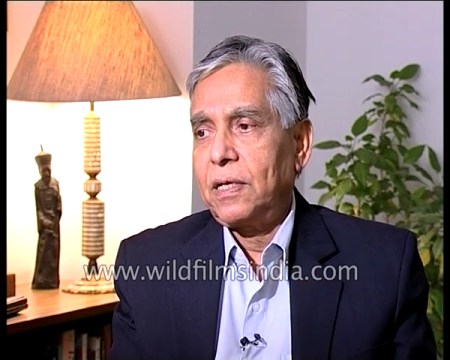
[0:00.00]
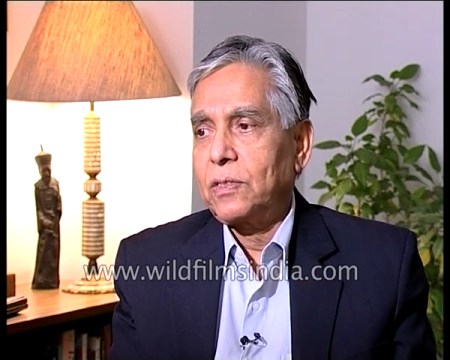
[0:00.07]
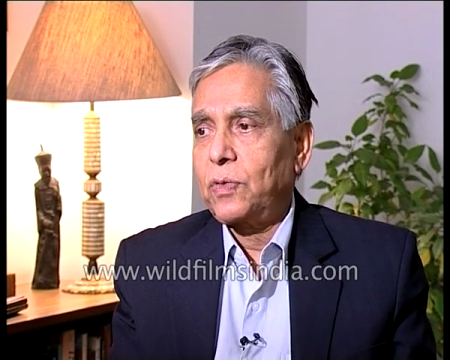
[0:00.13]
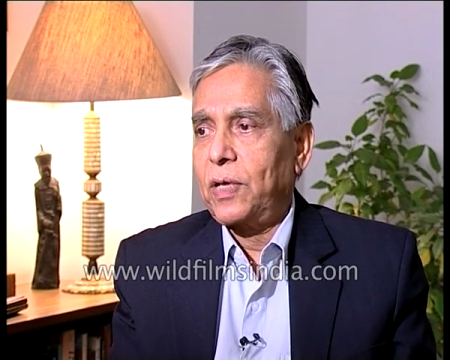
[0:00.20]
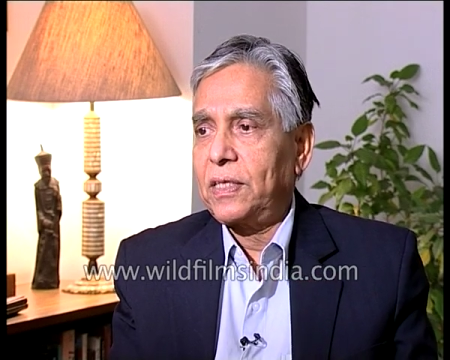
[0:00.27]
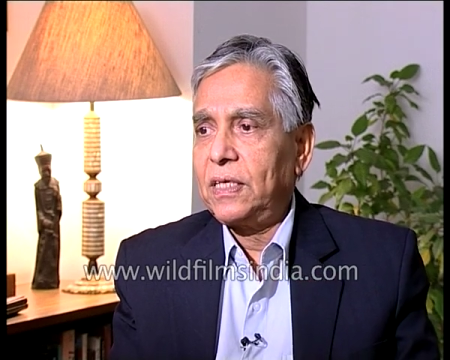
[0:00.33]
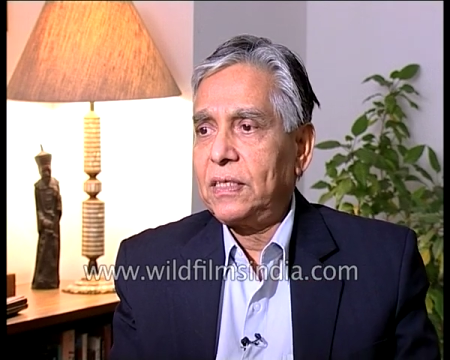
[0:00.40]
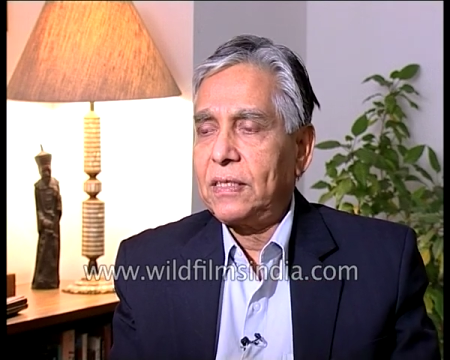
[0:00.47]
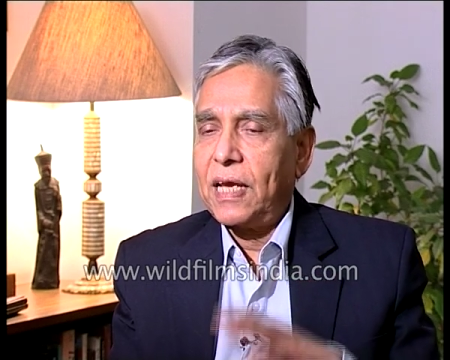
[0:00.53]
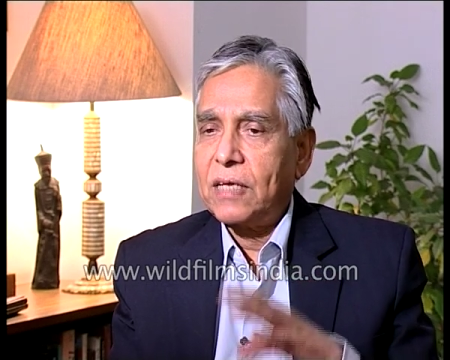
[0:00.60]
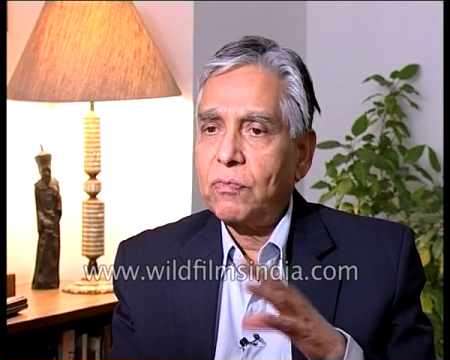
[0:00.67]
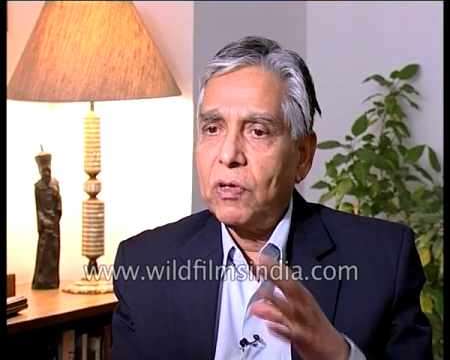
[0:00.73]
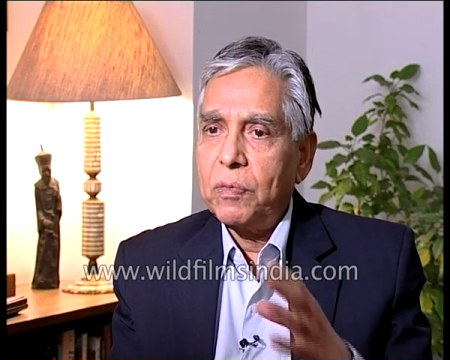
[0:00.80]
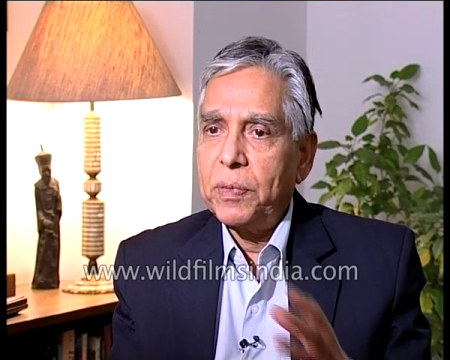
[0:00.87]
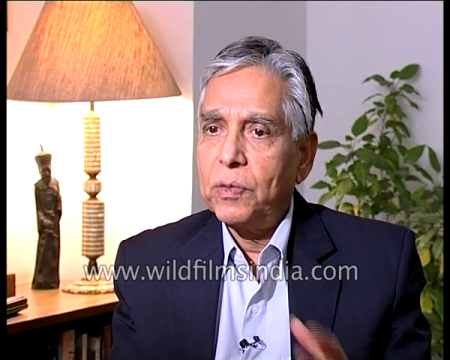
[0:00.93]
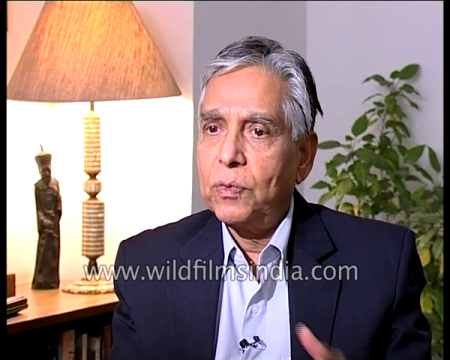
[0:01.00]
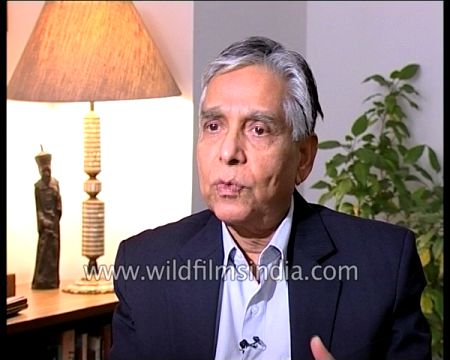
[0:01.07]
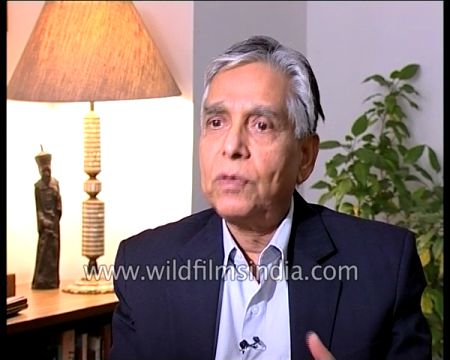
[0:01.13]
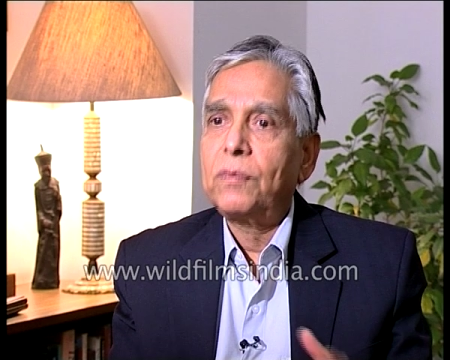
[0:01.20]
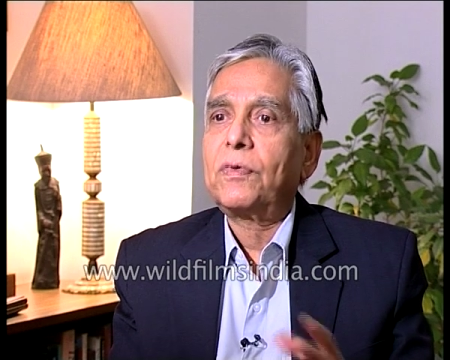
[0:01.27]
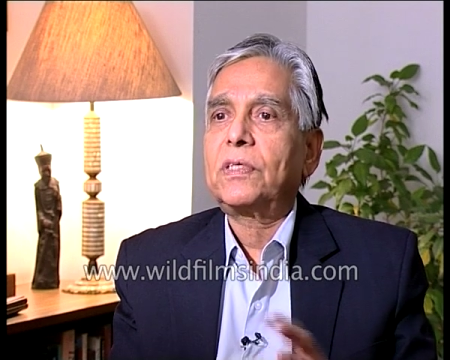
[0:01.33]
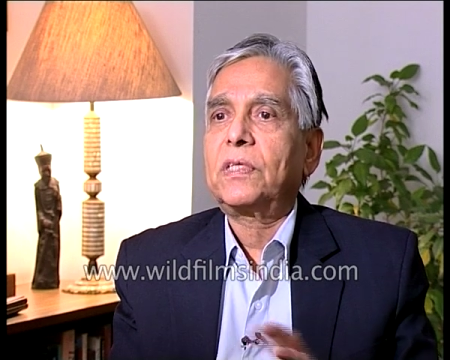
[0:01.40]
So, I think that will be
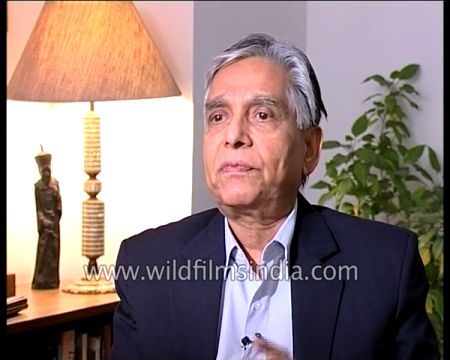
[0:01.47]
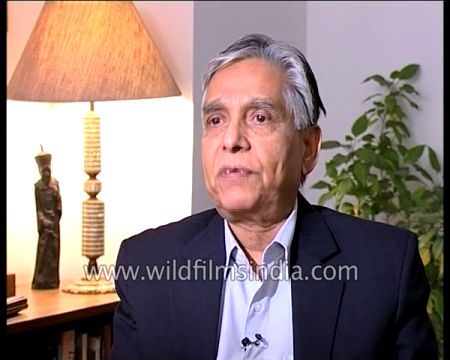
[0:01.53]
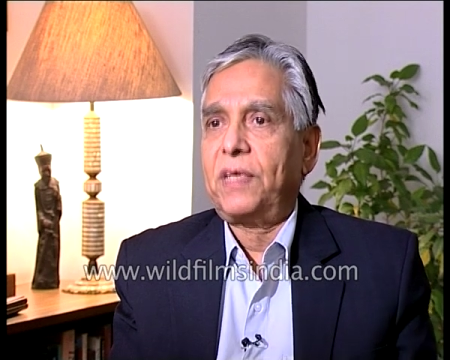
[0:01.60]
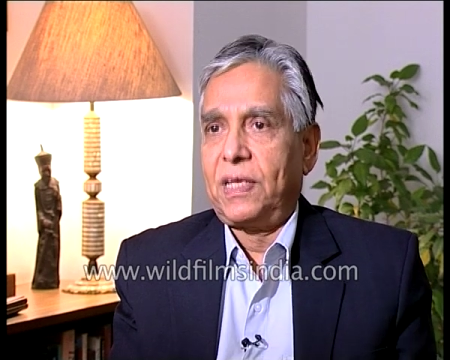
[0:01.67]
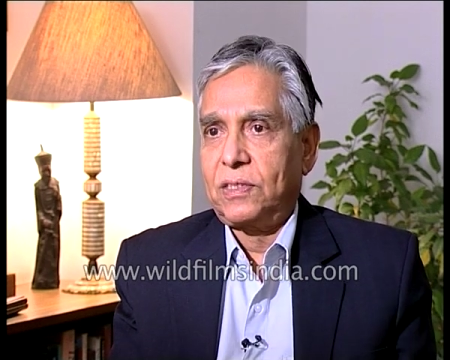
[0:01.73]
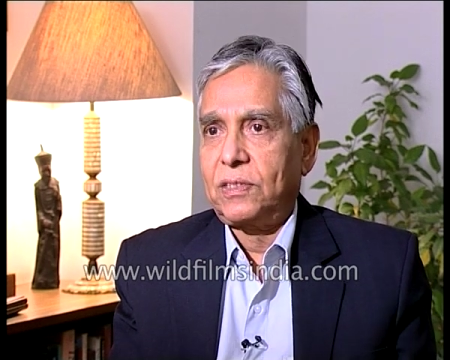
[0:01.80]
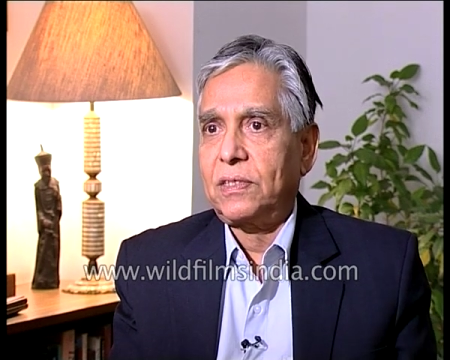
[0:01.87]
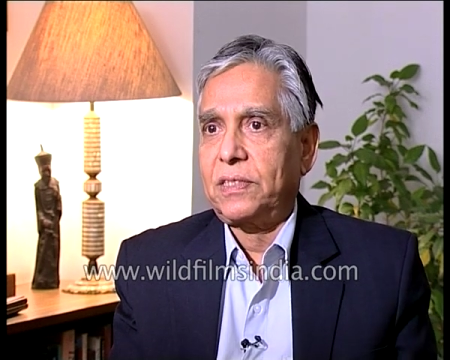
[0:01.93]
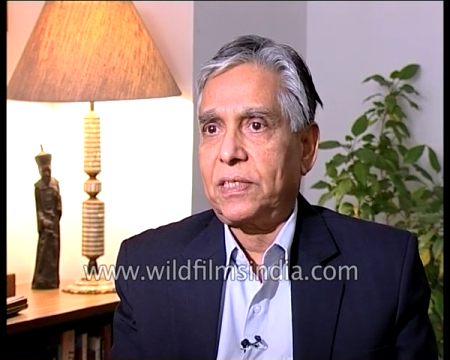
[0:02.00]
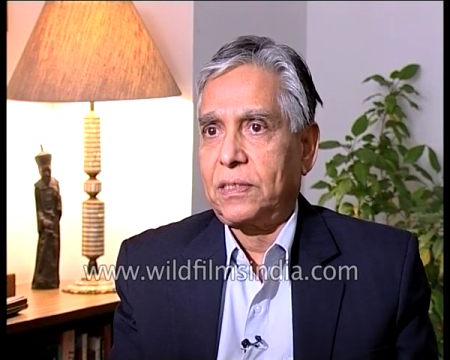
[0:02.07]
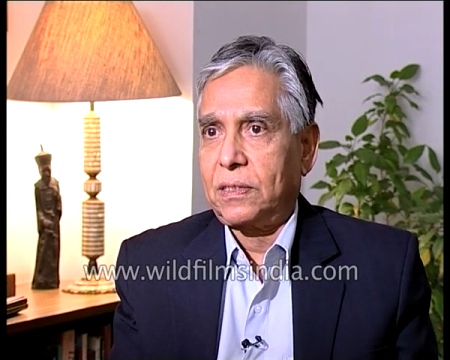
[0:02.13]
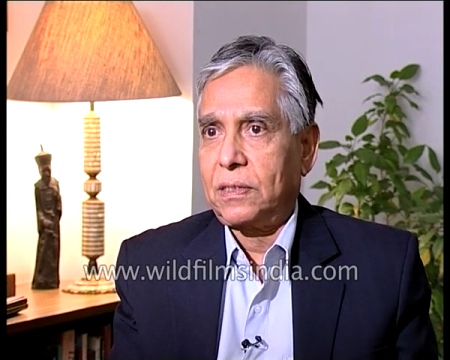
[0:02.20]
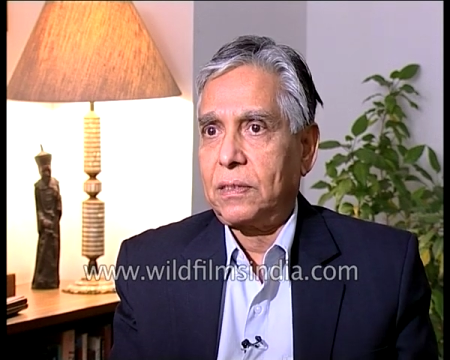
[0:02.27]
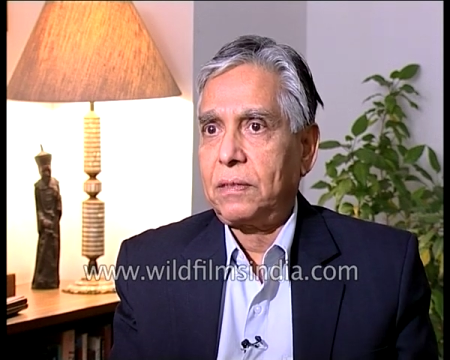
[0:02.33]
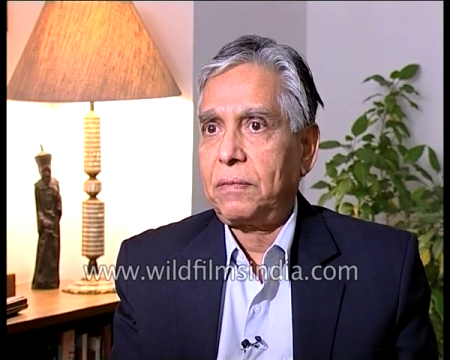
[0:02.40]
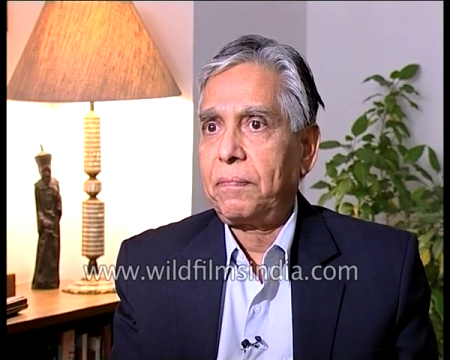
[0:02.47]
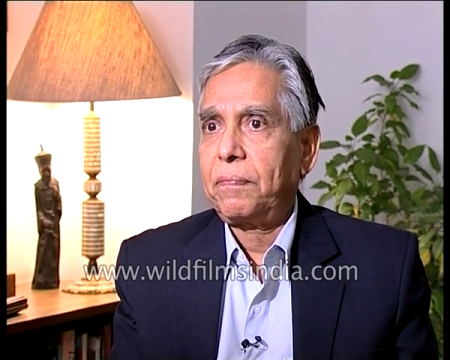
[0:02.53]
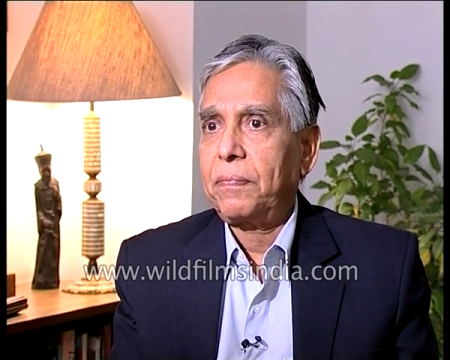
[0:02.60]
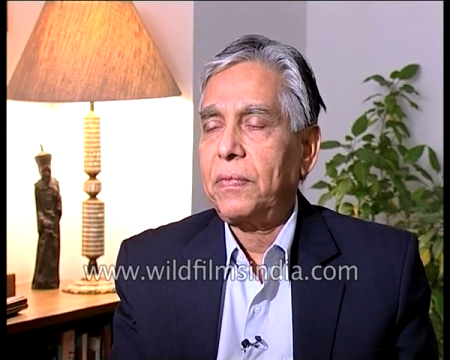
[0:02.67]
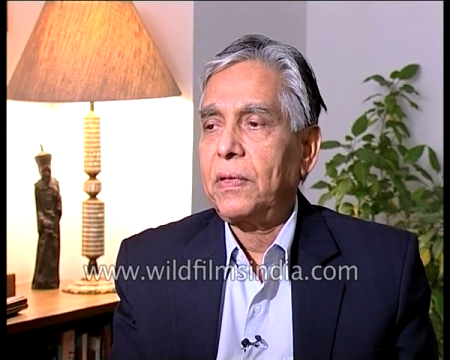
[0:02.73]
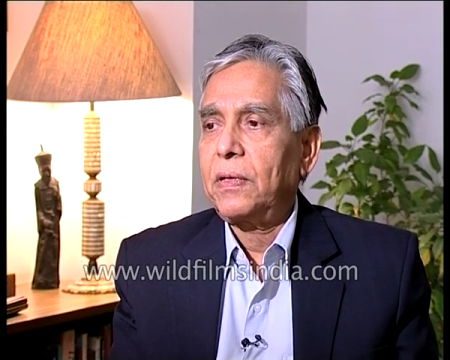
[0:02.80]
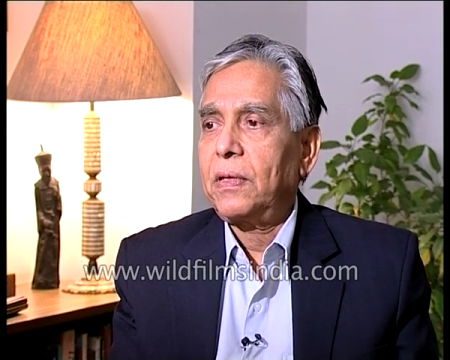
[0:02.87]
good for the financial sector
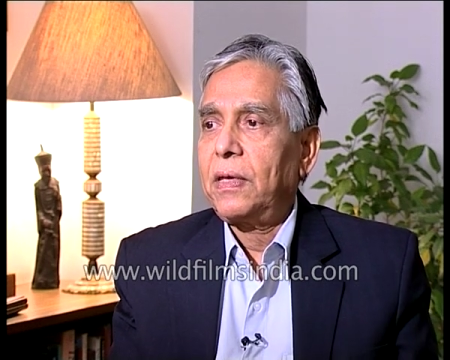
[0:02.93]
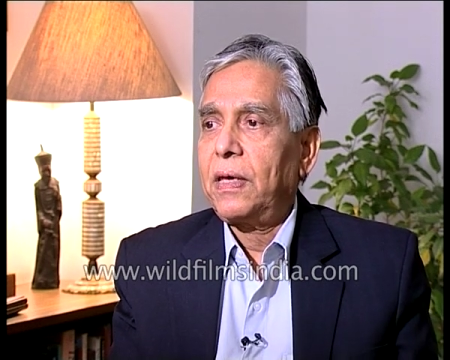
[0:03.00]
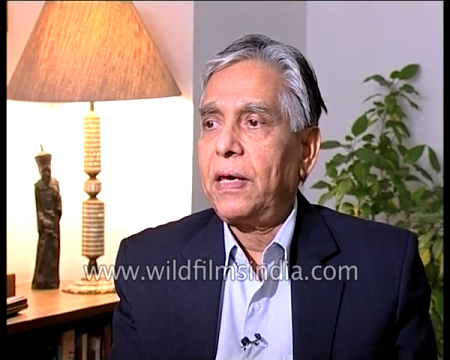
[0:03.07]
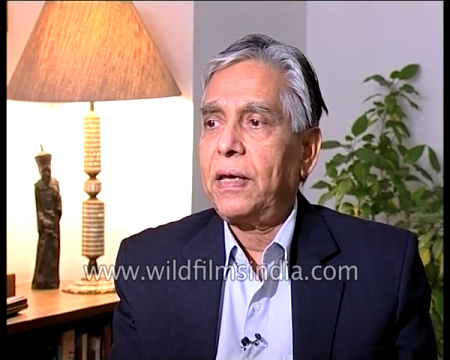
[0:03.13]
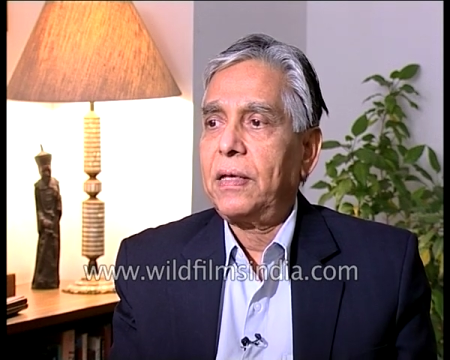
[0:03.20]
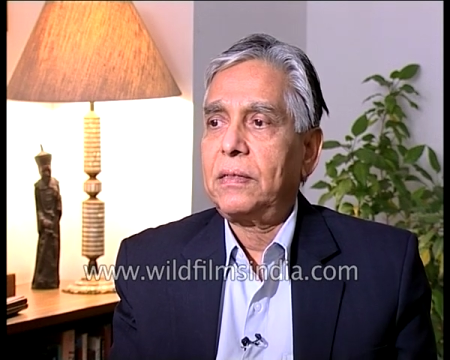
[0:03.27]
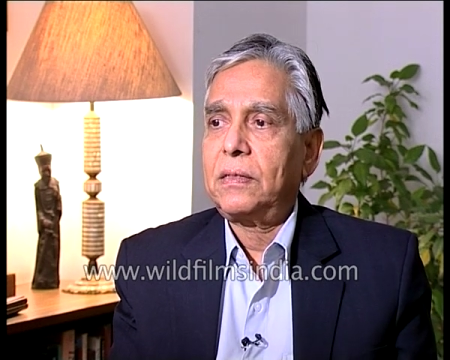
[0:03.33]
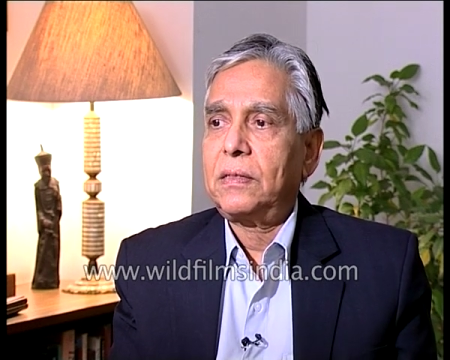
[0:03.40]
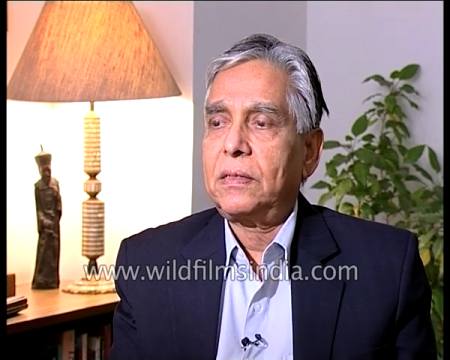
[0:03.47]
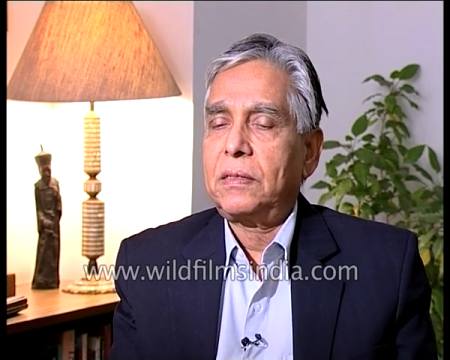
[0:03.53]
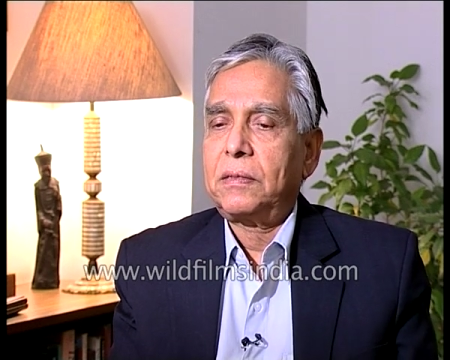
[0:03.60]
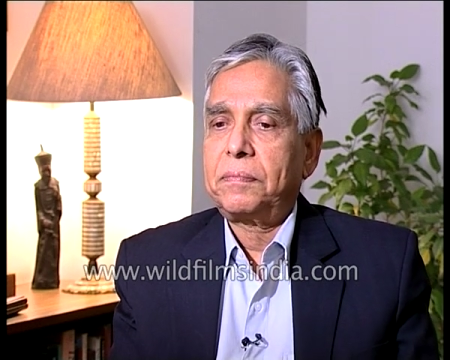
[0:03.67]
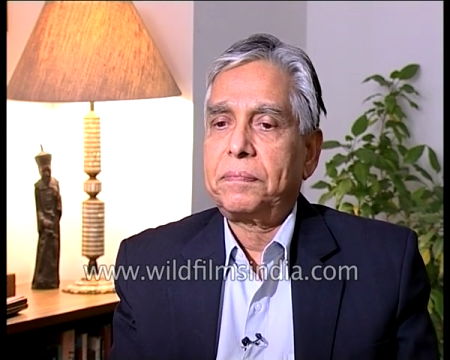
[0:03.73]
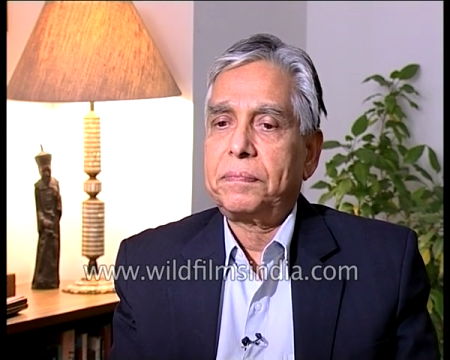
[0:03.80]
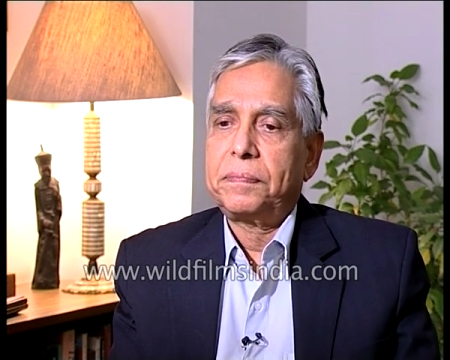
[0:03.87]
and uh,